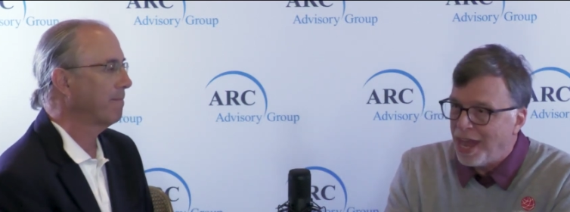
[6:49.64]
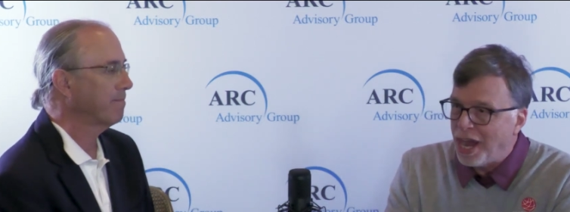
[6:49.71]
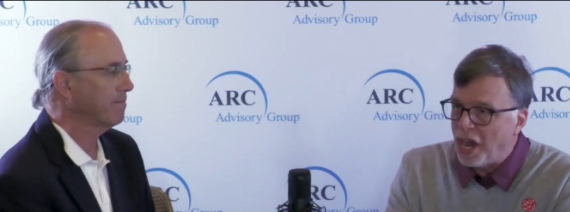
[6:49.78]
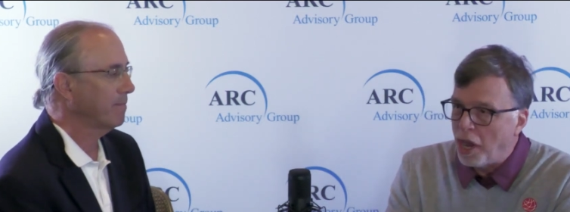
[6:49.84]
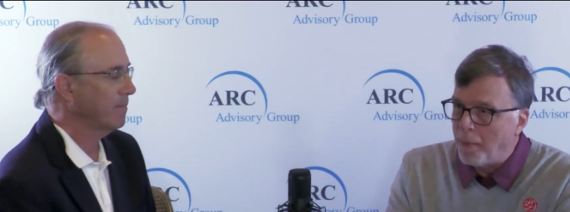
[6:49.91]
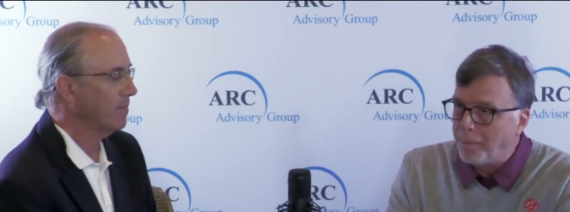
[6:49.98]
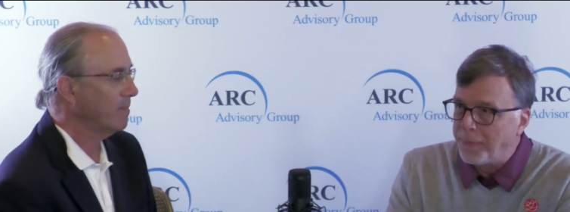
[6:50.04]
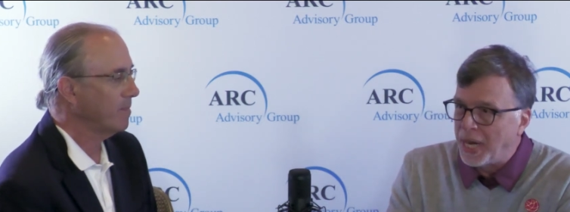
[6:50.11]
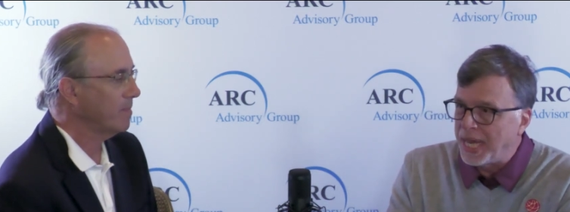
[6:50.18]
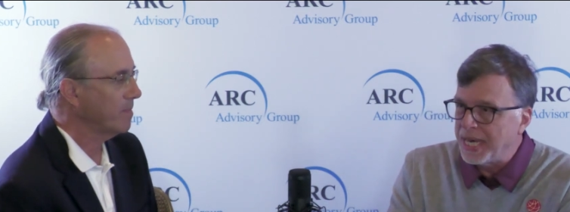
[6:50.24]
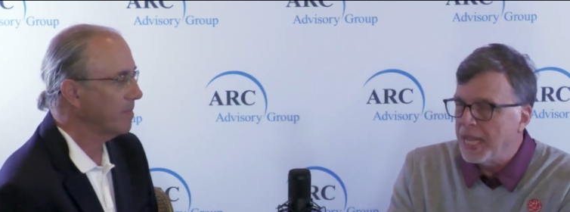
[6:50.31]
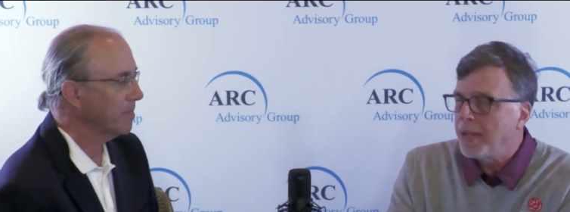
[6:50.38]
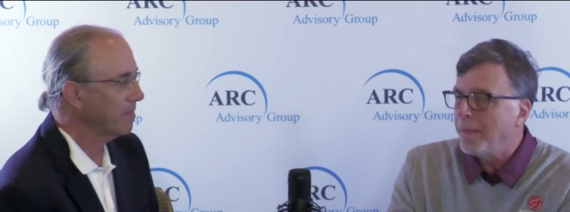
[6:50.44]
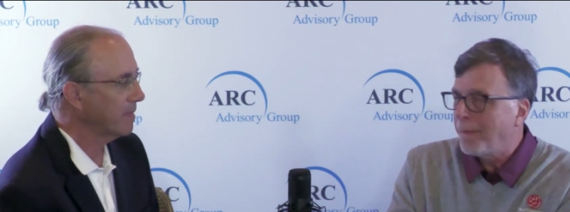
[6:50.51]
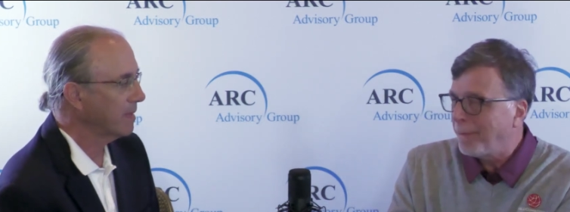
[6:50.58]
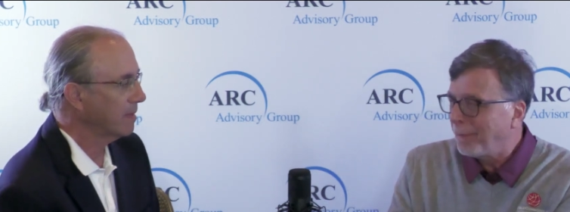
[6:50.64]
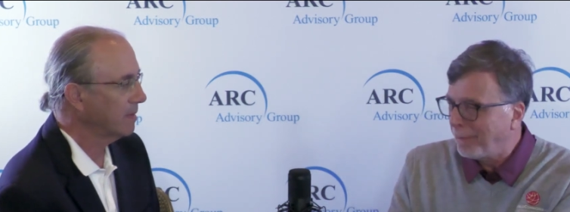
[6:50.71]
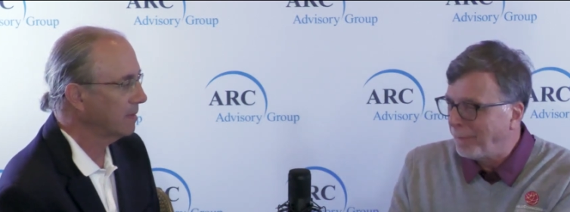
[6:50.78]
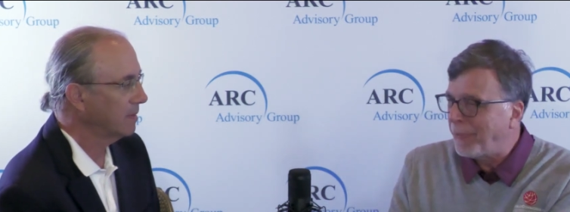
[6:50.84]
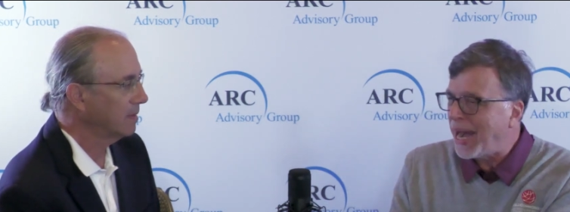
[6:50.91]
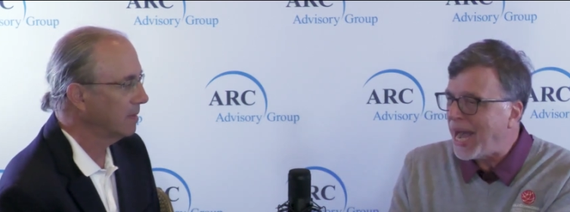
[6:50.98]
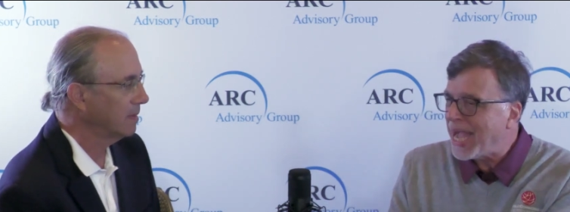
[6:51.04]
Speaker 1: Um, but
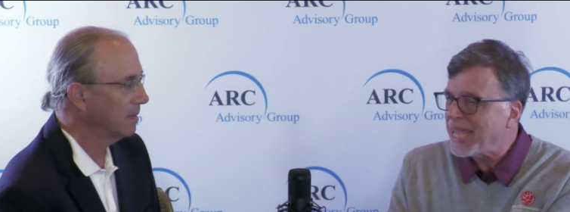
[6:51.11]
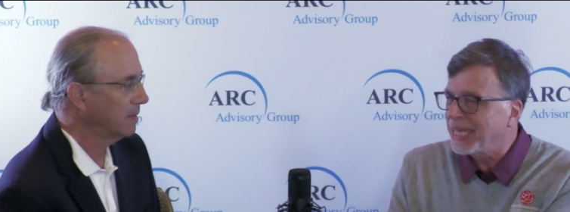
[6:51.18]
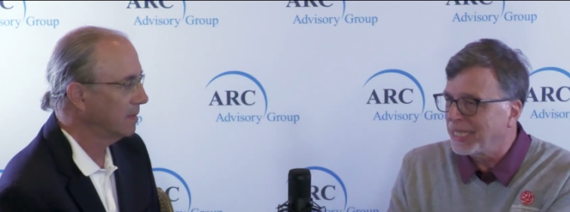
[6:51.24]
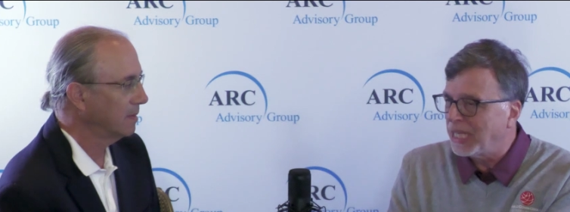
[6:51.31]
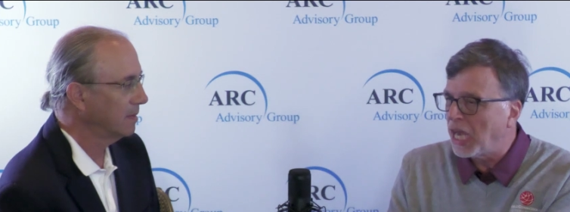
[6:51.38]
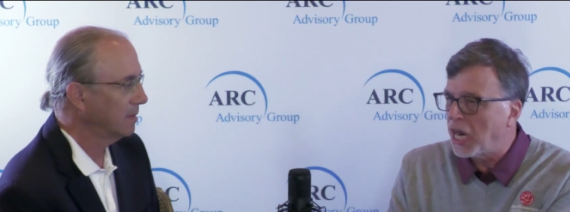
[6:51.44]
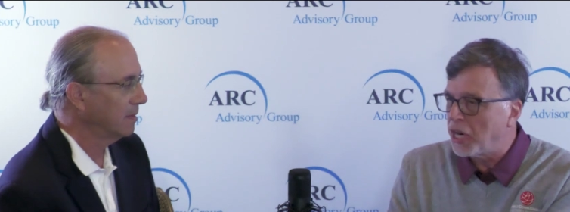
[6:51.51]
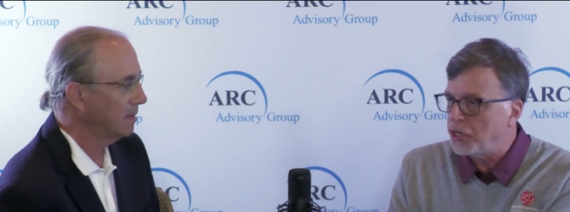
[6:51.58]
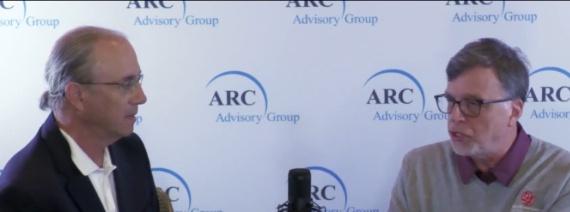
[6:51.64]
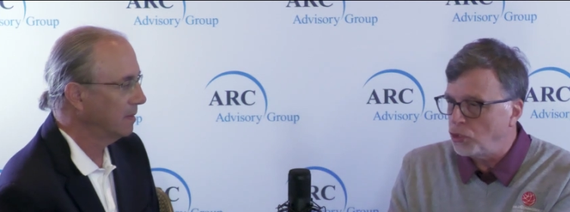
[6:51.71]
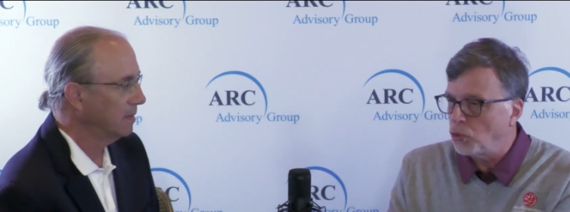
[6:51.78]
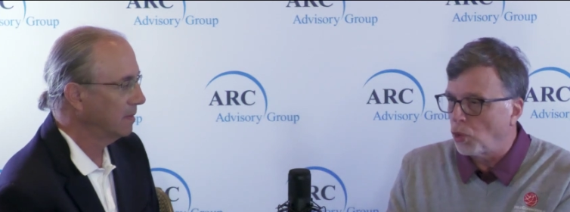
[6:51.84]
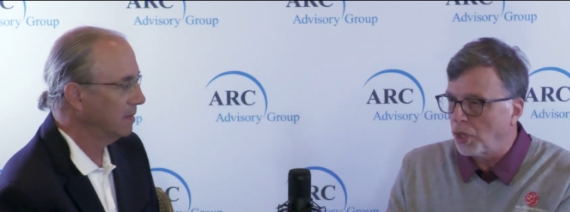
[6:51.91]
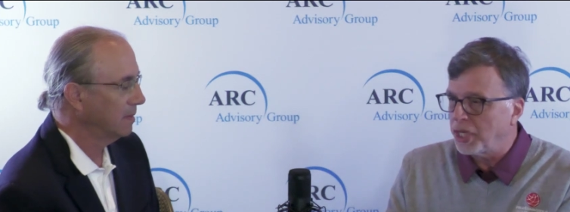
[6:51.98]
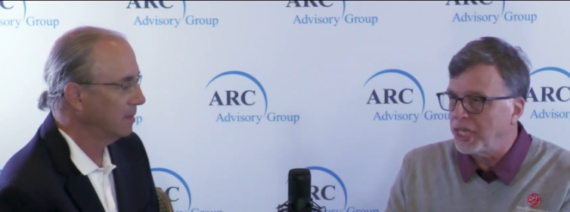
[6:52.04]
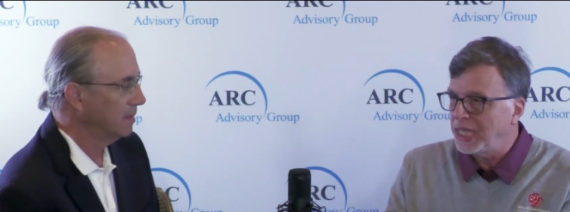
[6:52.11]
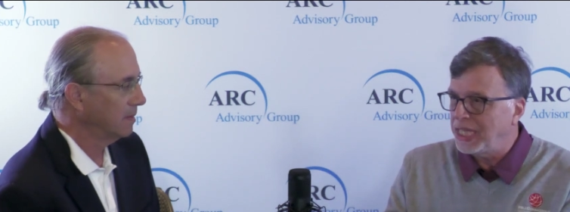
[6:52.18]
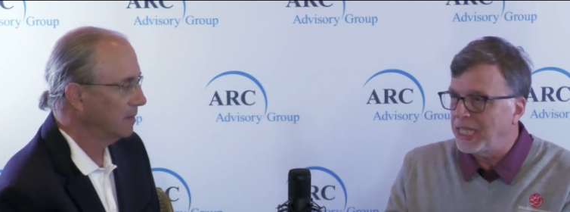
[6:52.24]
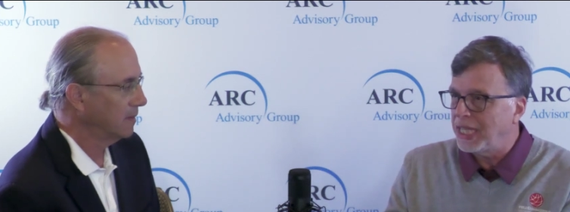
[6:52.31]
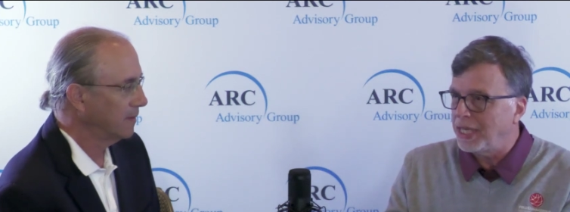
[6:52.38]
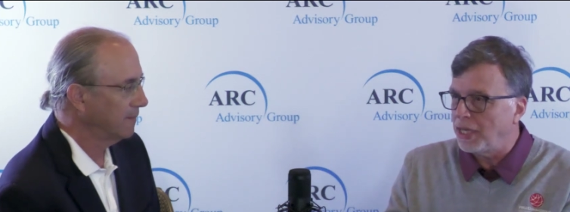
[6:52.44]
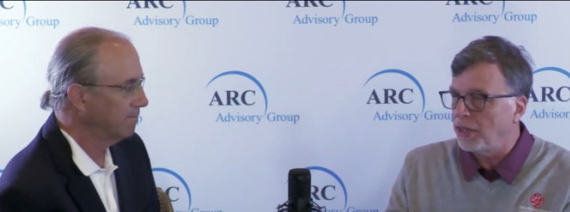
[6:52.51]
by and large, you're going to
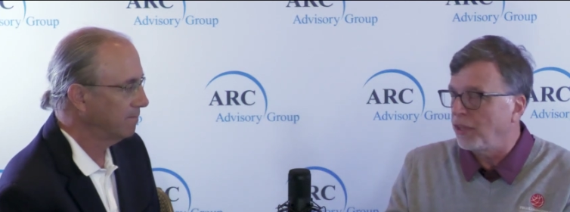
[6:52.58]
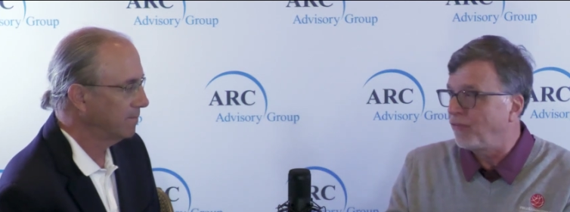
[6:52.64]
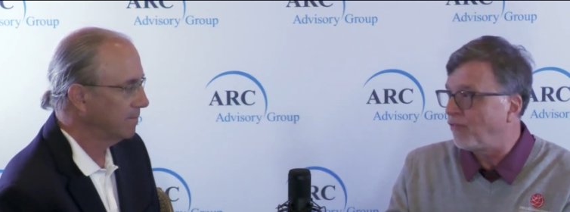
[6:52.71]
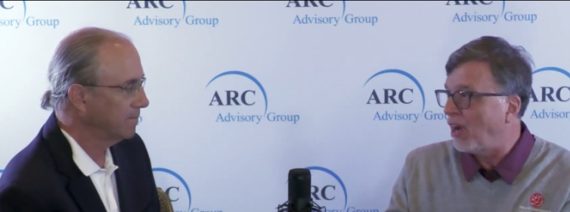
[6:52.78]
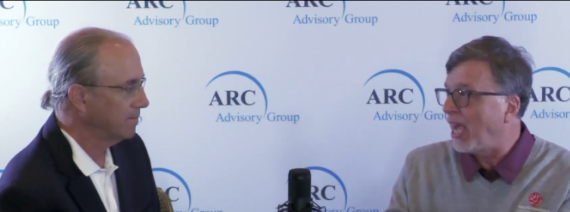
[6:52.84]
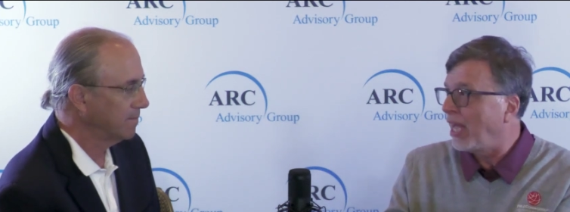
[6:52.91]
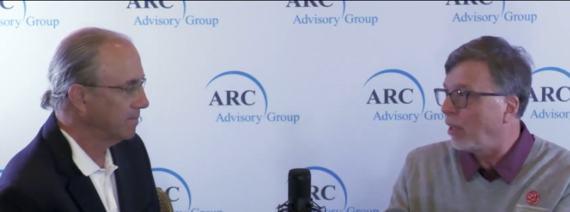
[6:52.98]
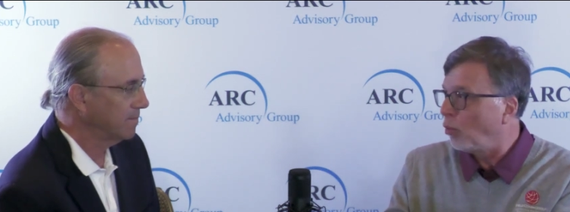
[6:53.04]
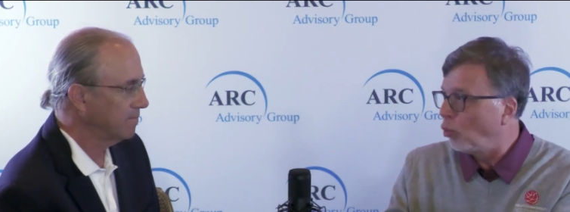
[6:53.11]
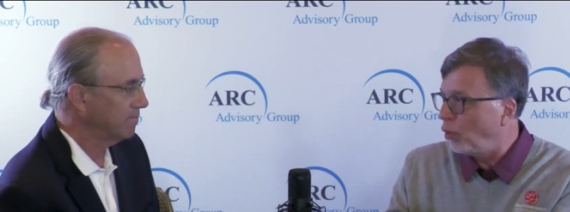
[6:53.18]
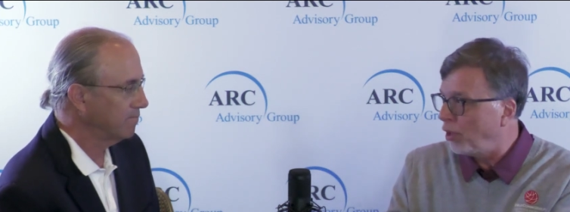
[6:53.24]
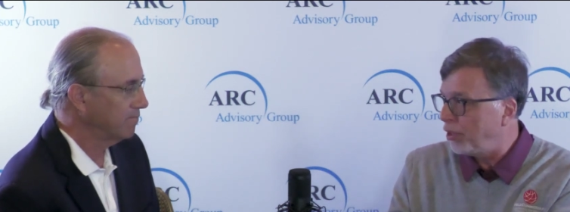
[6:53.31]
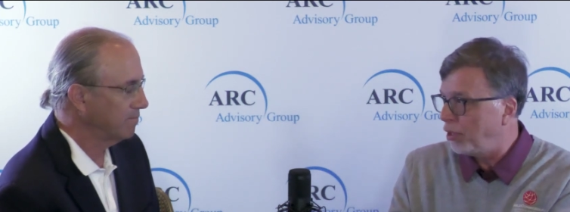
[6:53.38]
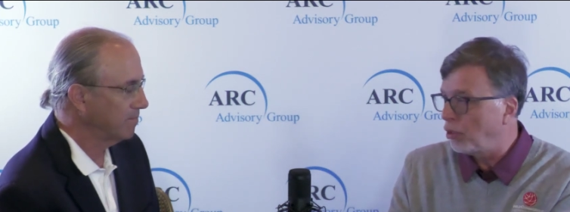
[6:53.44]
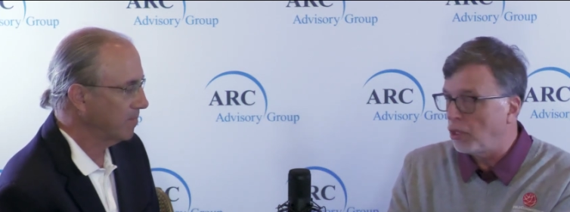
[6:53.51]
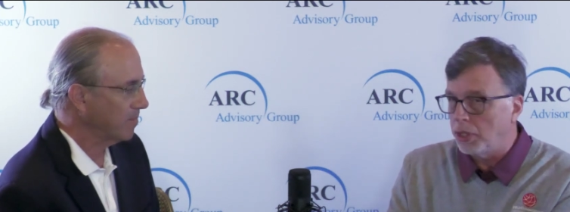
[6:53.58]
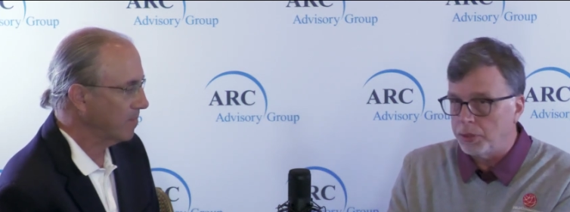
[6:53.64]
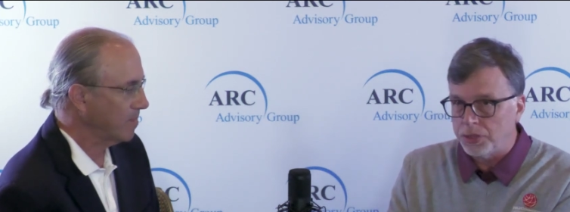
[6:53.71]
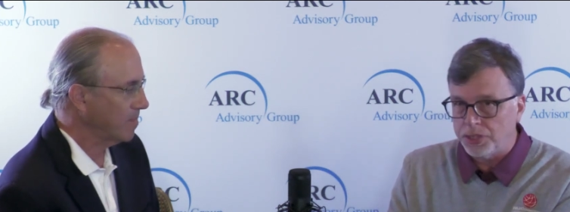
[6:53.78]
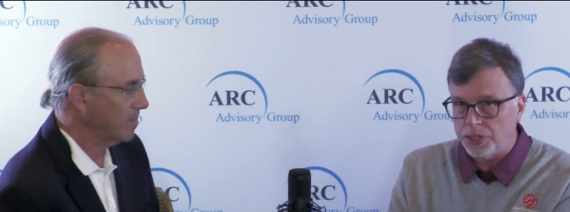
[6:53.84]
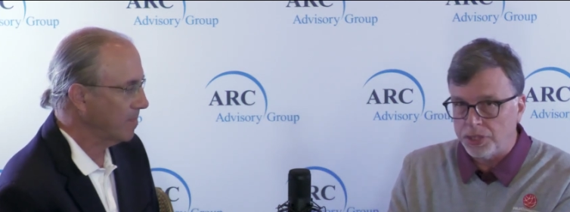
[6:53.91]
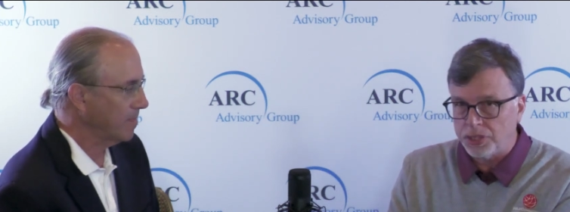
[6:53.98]
get the file with your
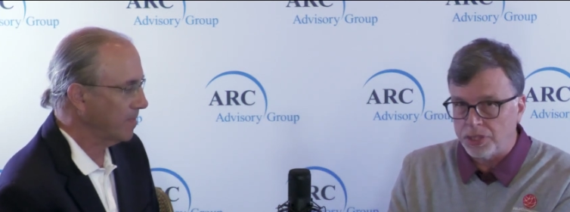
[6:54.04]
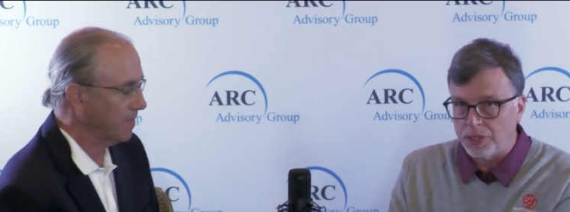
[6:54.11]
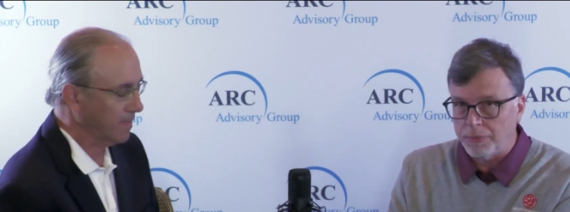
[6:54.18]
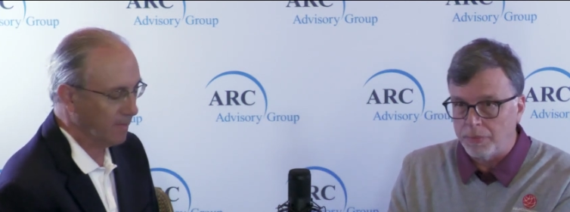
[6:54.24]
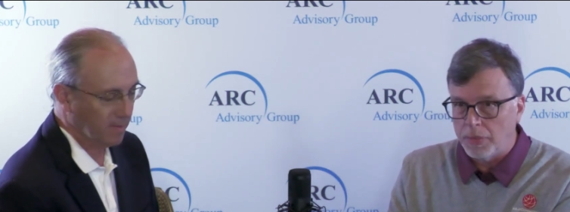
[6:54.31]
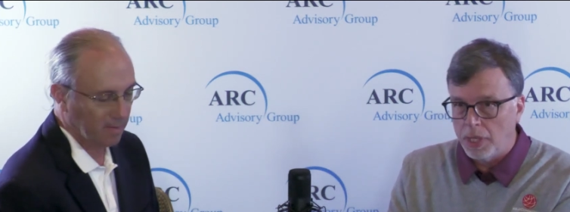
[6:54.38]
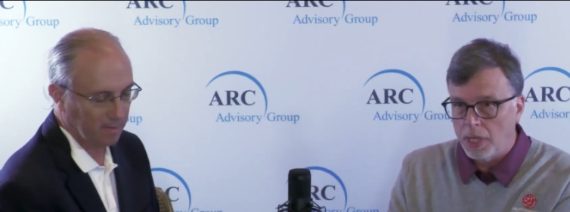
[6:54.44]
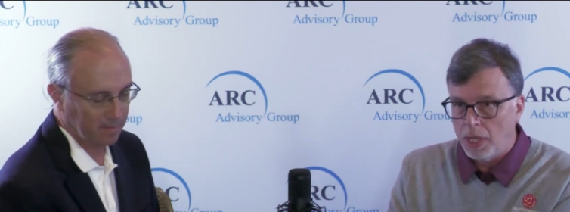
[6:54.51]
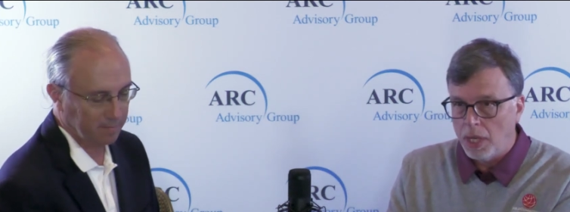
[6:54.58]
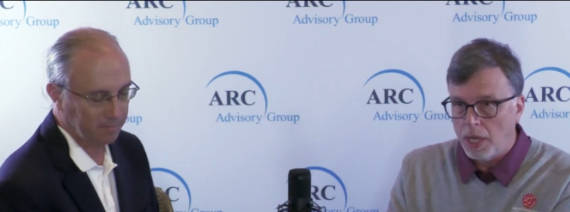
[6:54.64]
host system.